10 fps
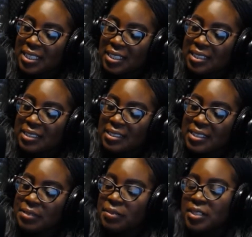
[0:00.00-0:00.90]
Yeah,
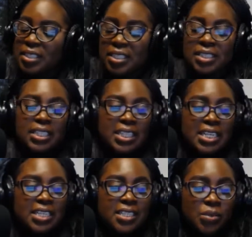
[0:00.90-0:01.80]
definitely.
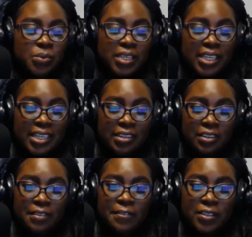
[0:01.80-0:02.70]
So we're going to hear
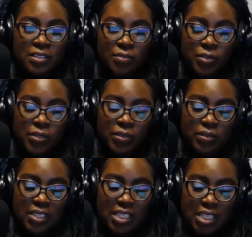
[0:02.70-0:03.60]
the first of your
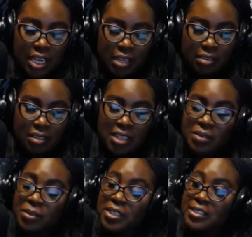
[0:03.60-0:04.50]
songs now, and then
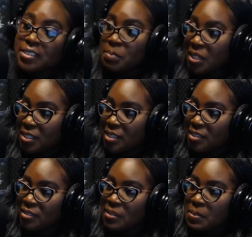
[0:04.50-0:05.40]
we're going to speak to
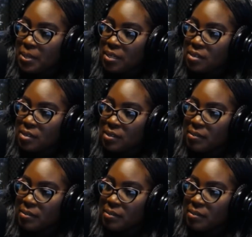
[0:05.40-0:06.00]
Angela Bennett, aren't we?